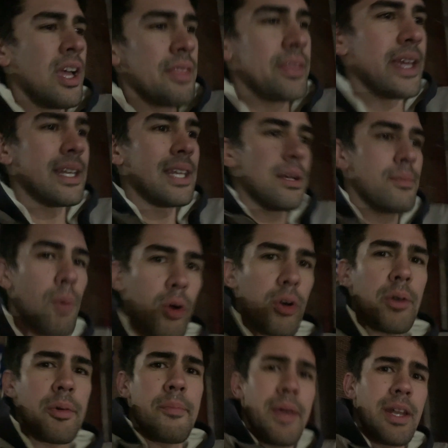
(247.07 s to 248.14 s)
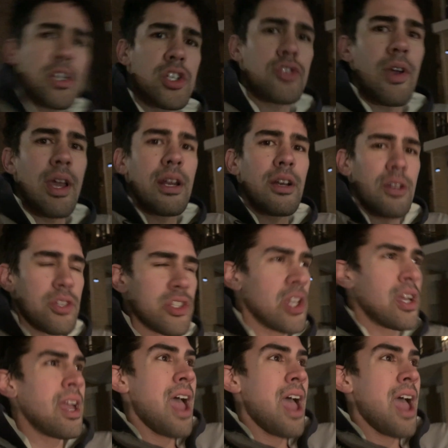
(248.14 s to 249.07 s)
they need more administrators,